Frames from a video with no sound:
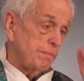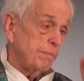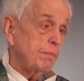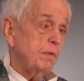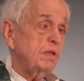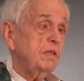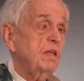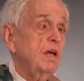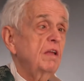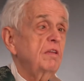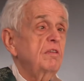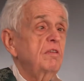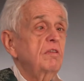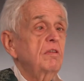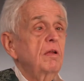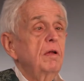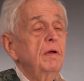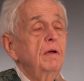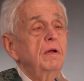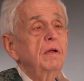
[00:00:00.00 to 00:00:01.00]
But
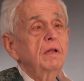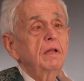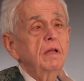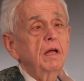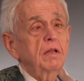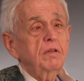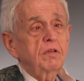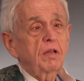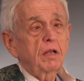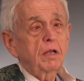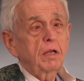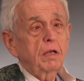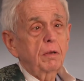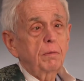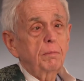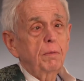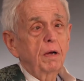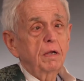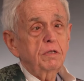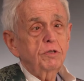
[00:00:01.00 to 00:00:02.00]
that's a
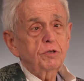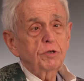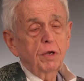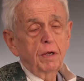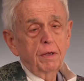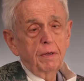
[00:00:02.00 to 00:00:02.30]
little much.